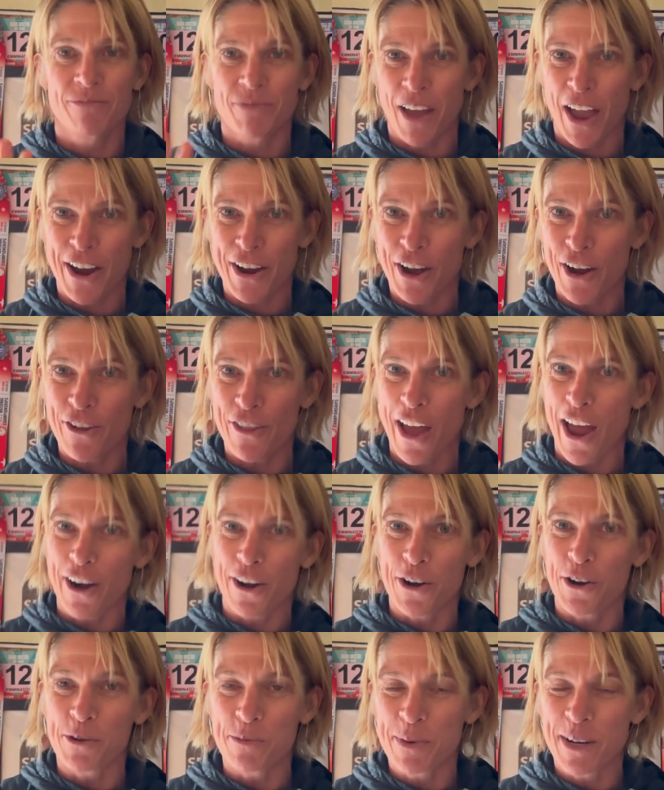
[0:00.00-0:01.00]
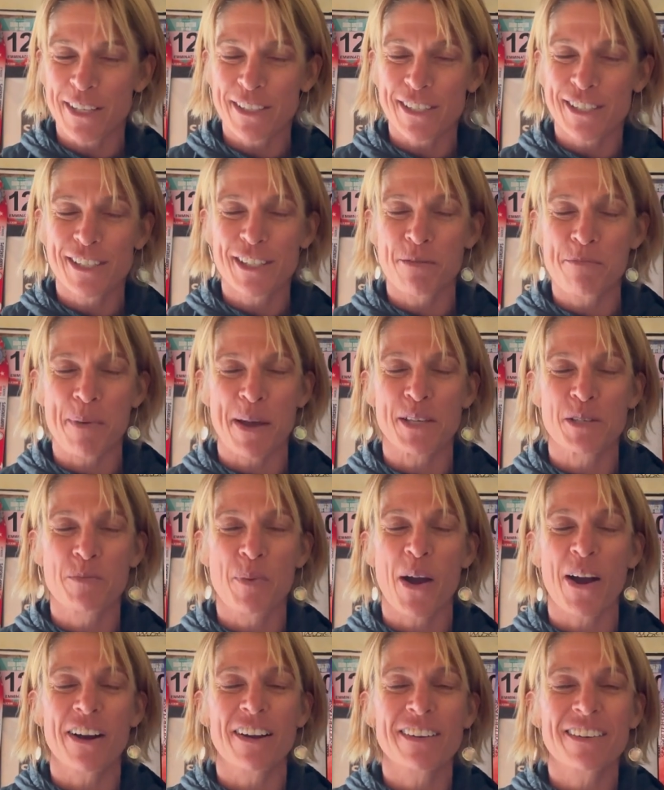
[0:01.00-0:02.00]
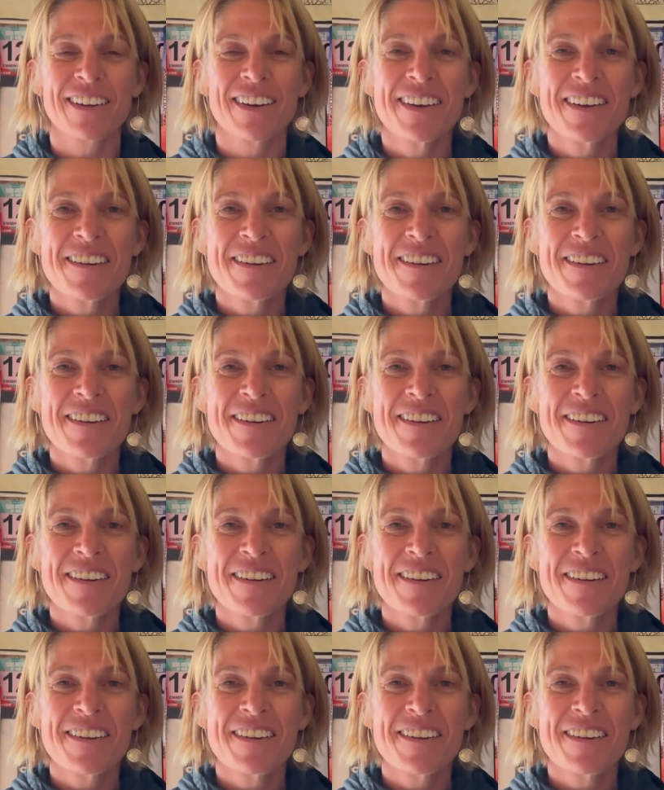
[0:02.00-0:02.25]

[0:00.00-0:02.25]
I call that home because it's the best part.